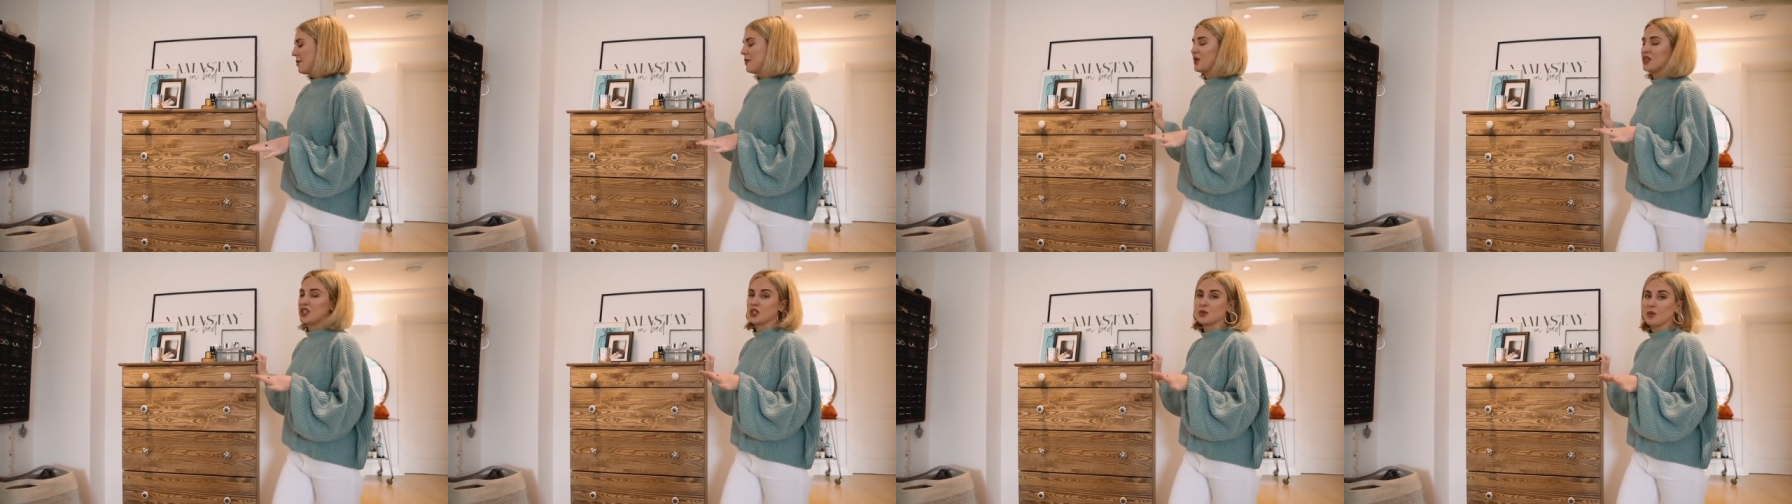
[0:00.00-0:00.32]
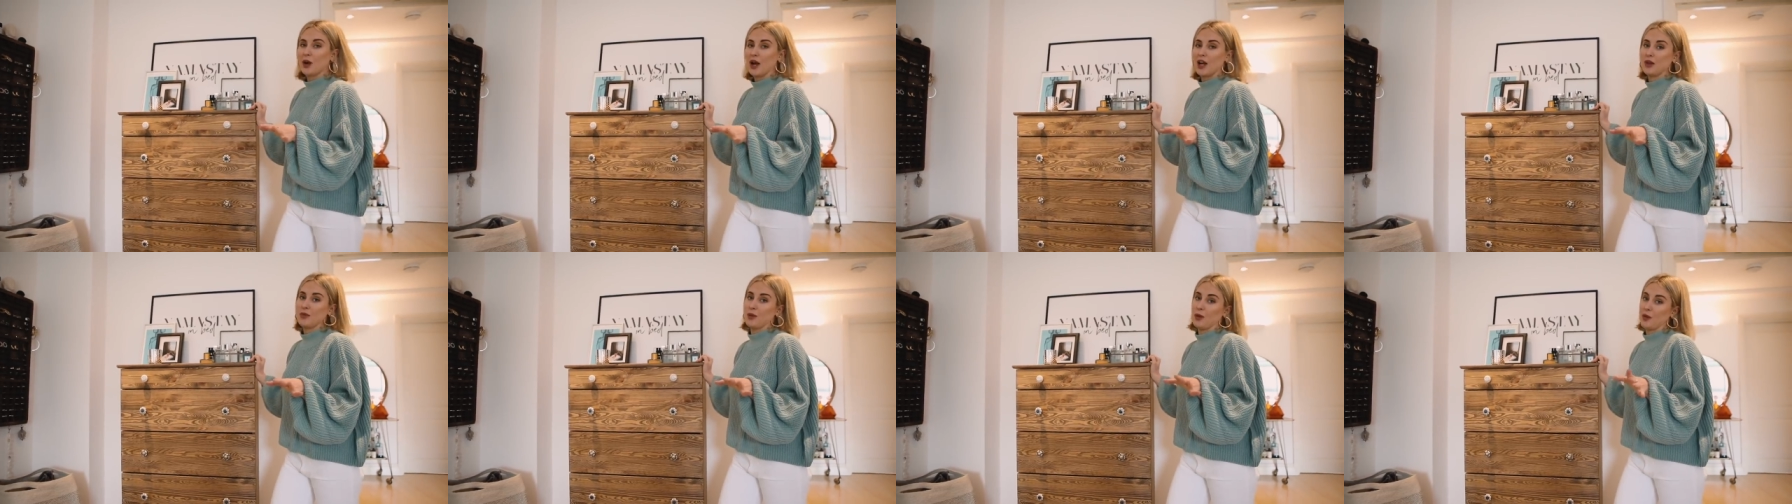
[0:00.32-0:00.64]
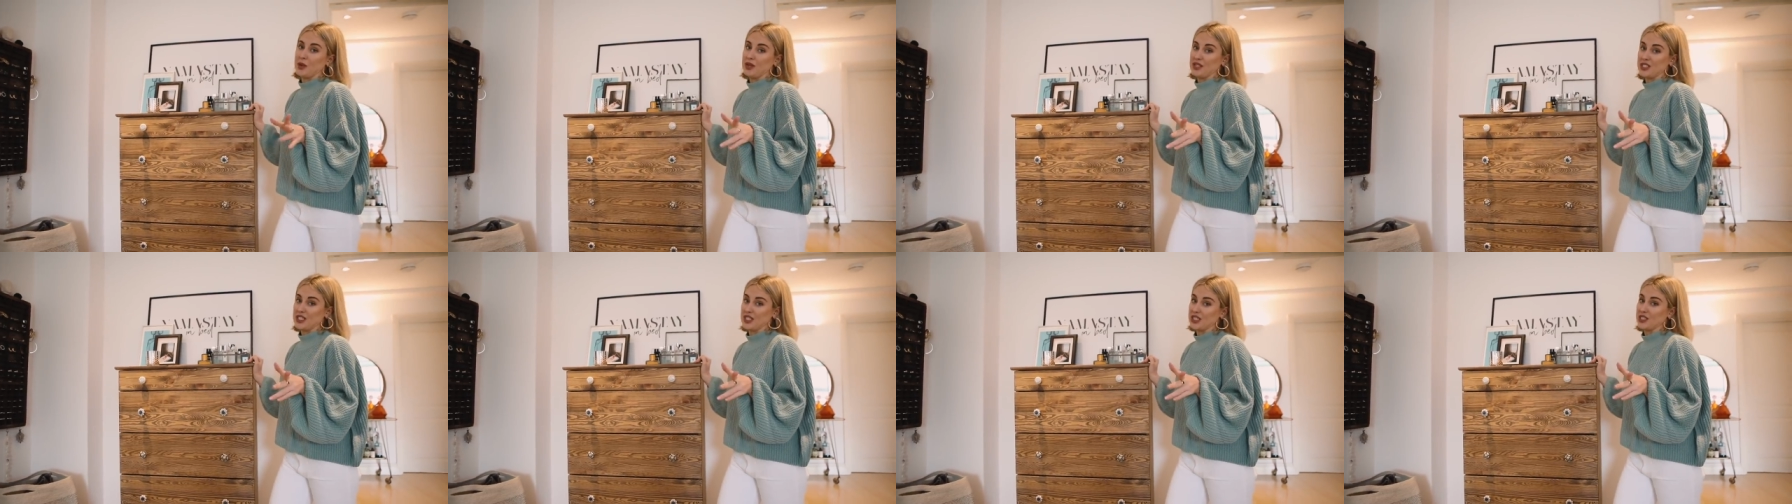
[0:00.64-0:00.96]
Inspired by
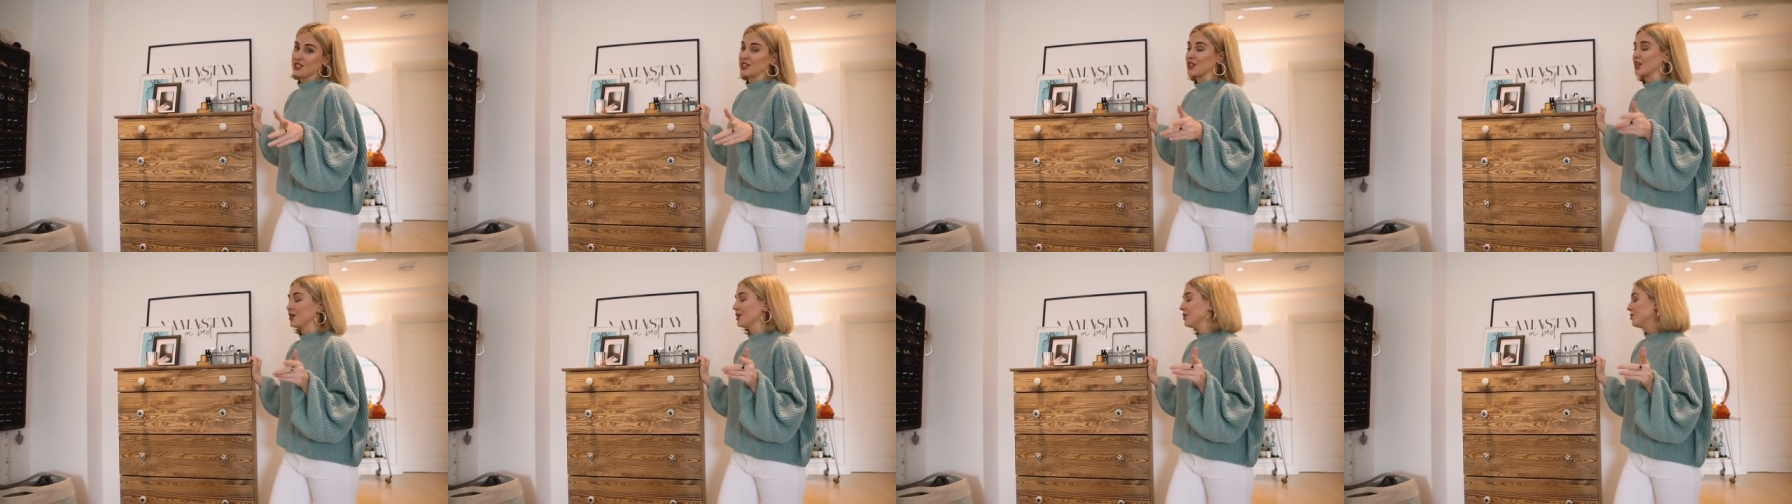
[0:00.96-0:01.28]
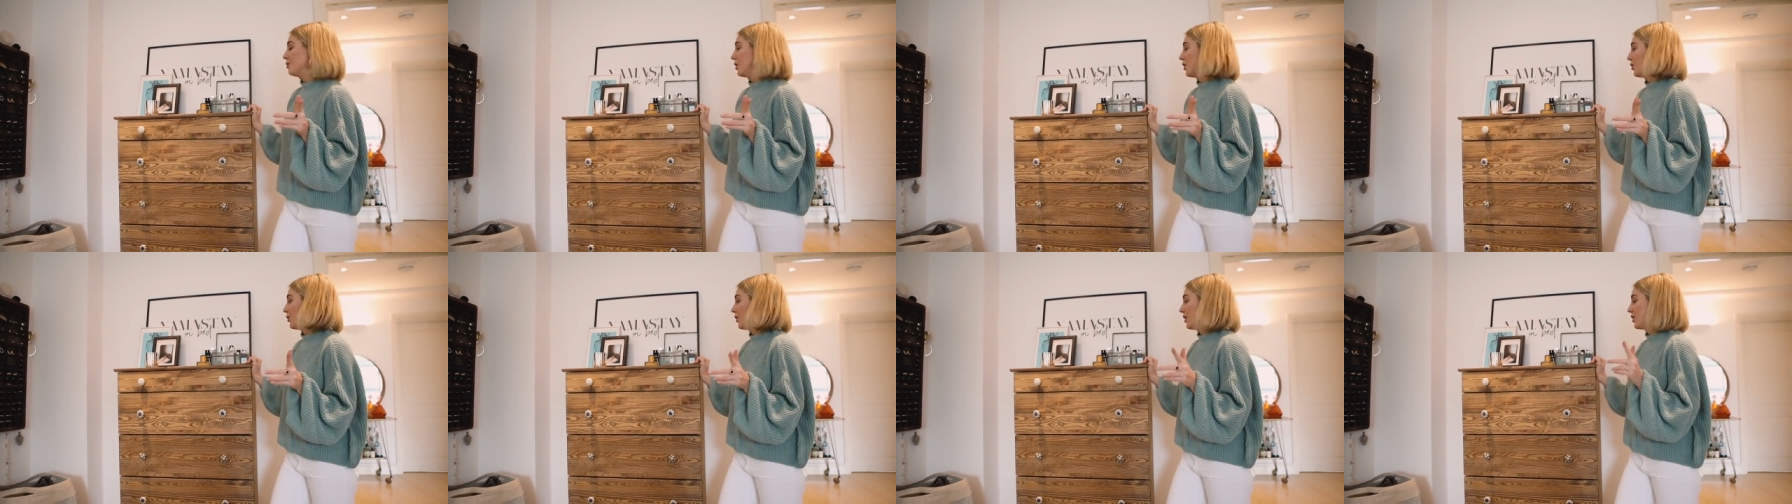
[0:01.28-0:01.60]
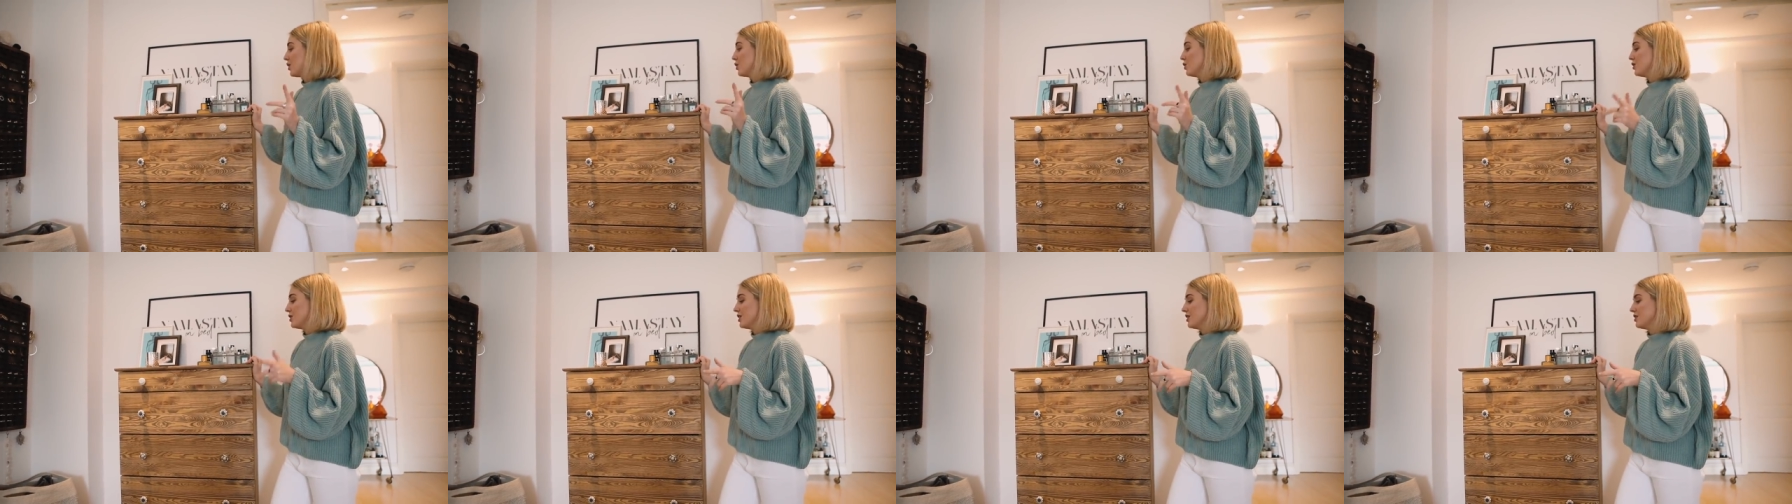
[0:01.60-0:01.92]
my sister, by the
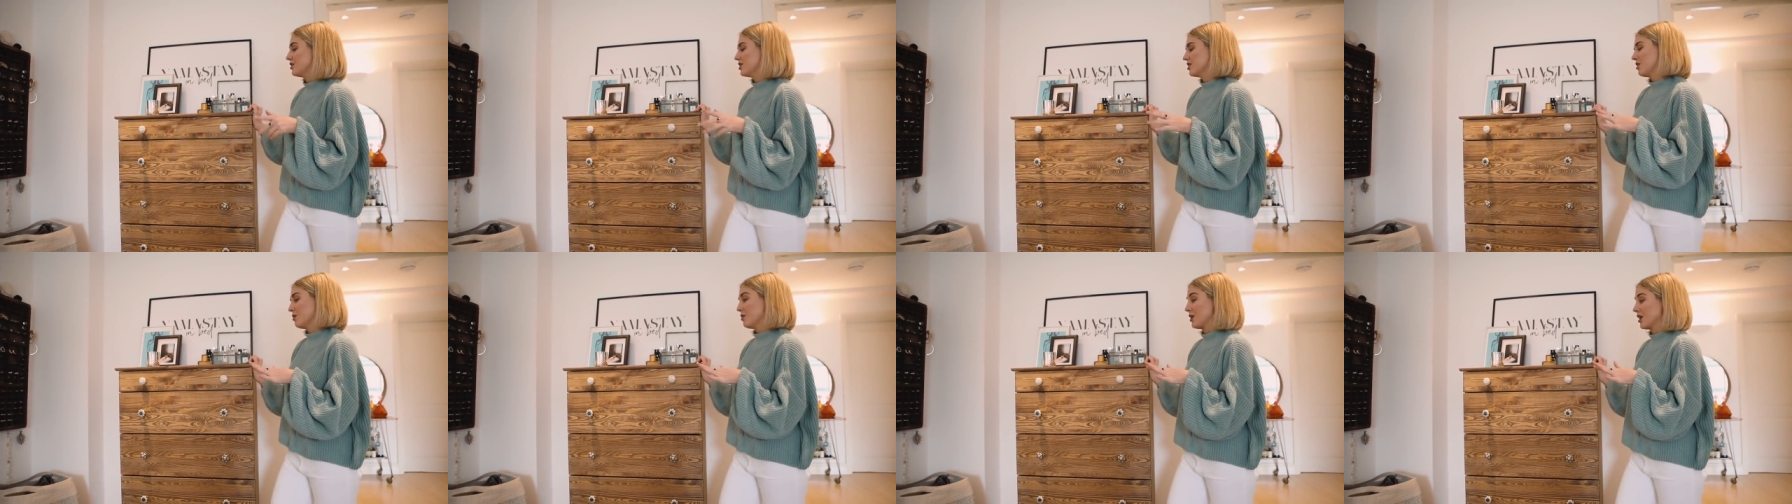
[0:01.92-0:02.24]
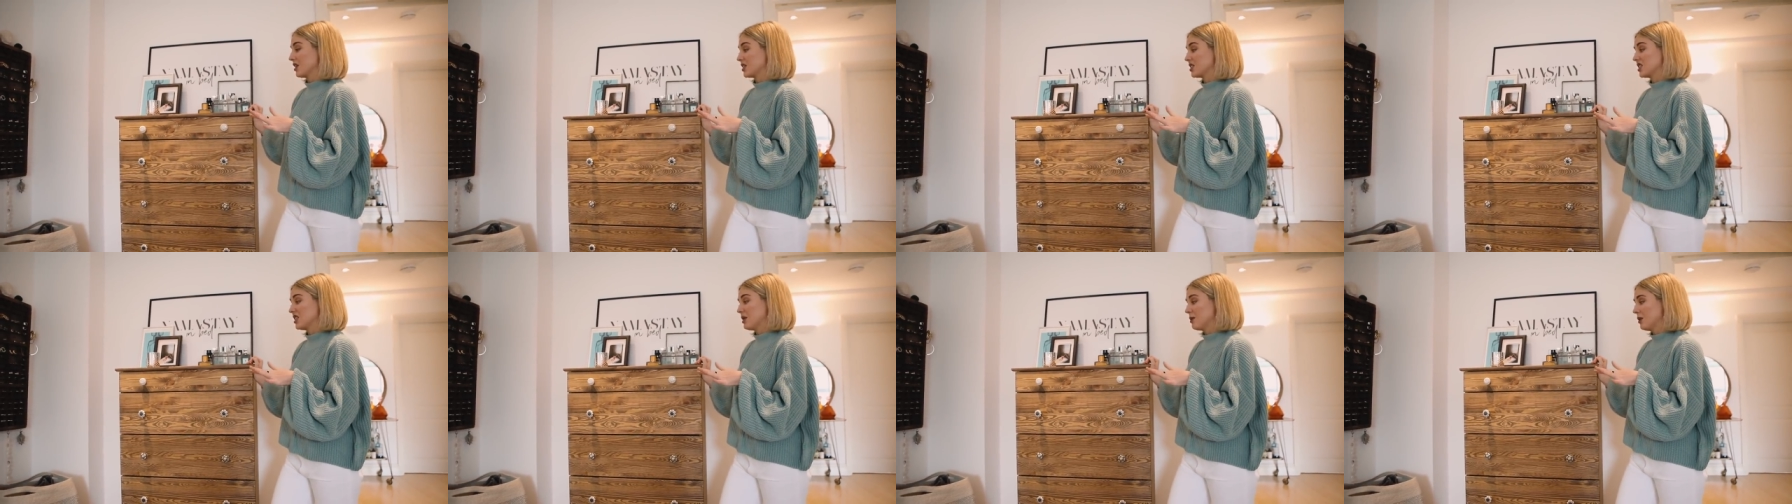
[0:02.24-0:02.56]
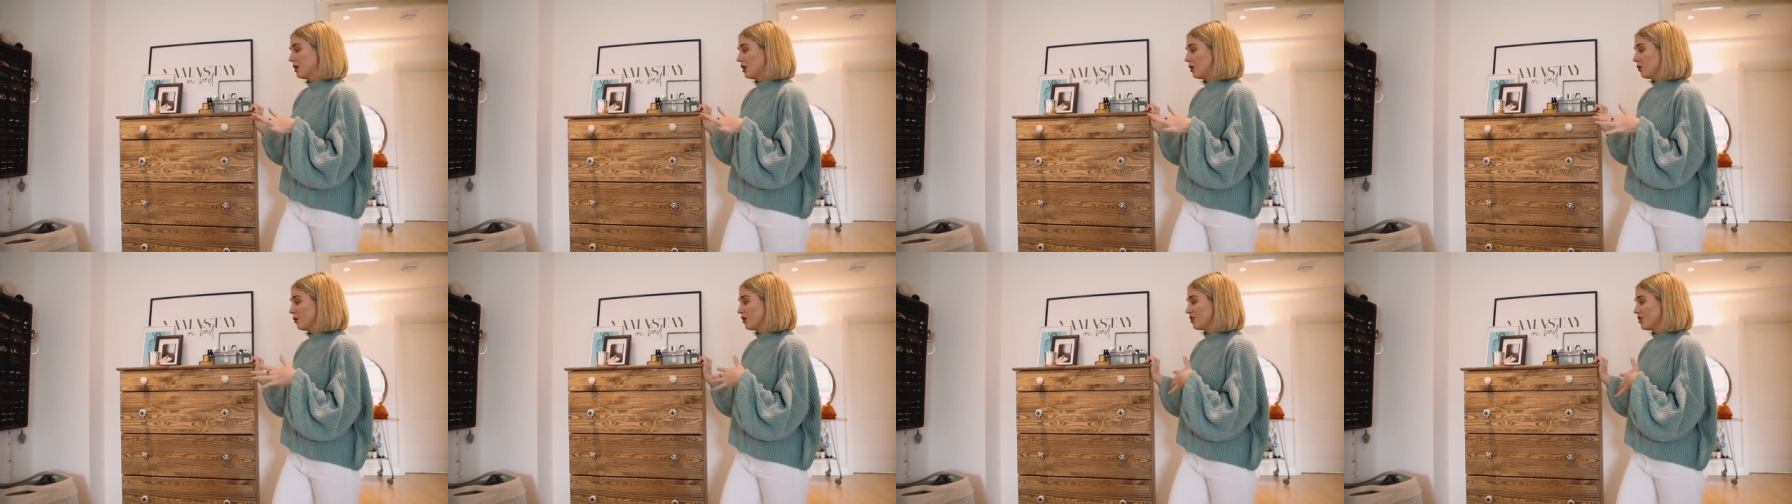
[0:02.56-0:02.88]
way, who did something
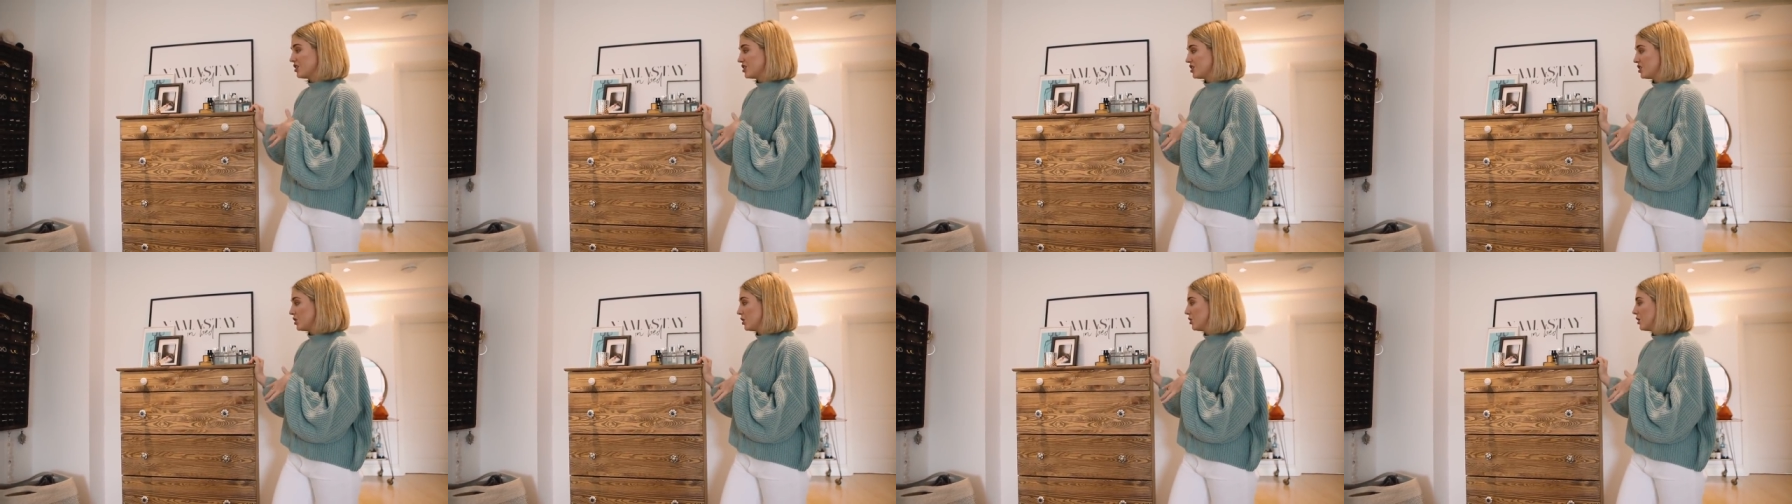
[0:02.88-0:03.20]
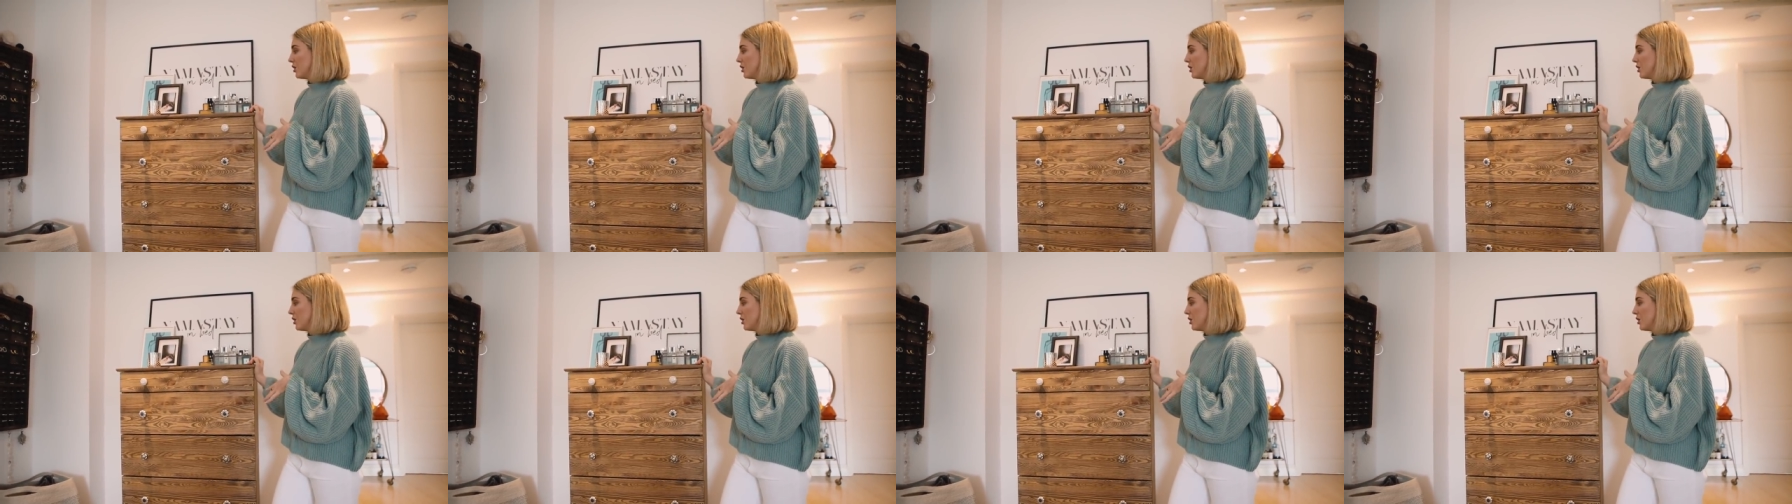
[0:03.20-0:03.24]
similar with this